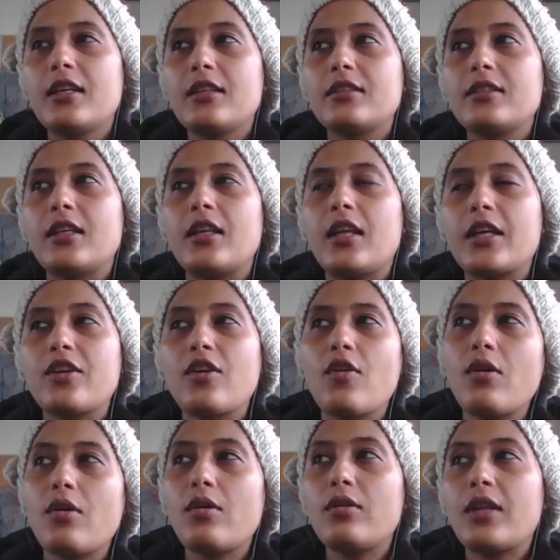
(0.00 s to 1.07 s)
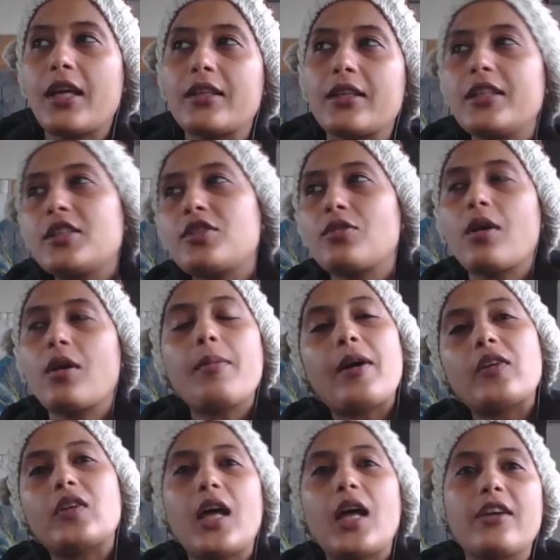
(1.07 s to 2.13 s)
they're like, oh, like, let's talk about
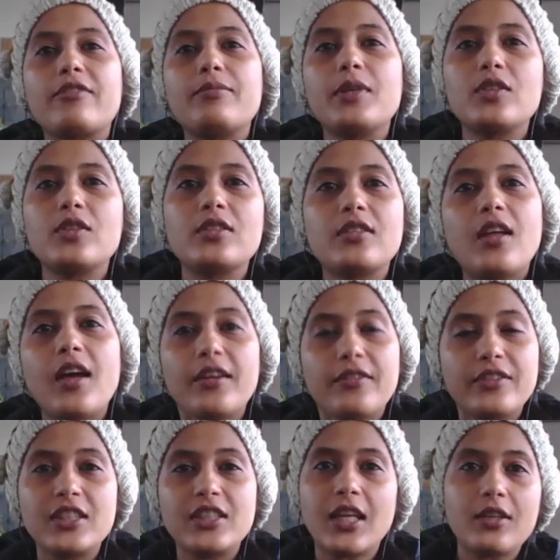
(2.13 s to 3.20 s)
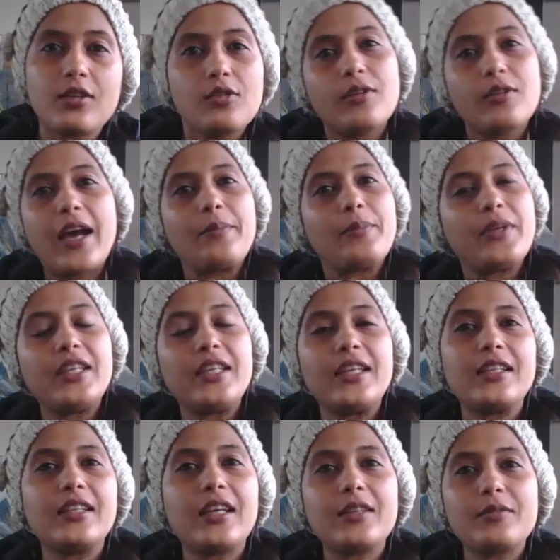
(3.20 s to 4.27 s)
life because life is like all happy and
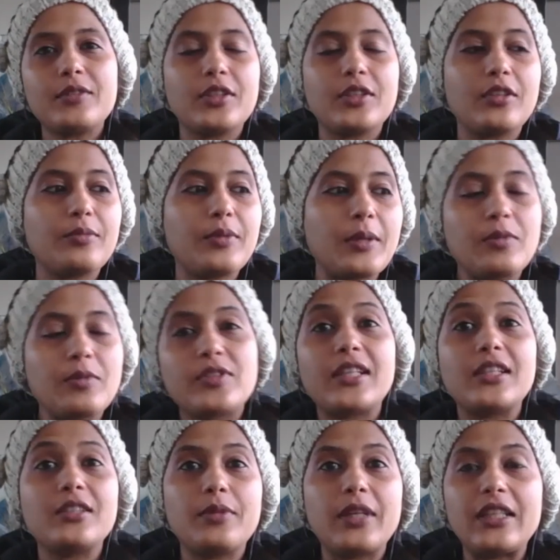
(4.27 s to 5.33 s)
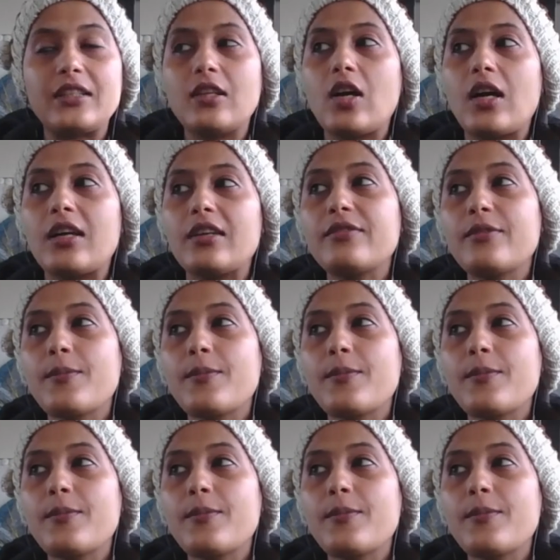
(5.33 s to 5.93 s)
like, people celebrate life.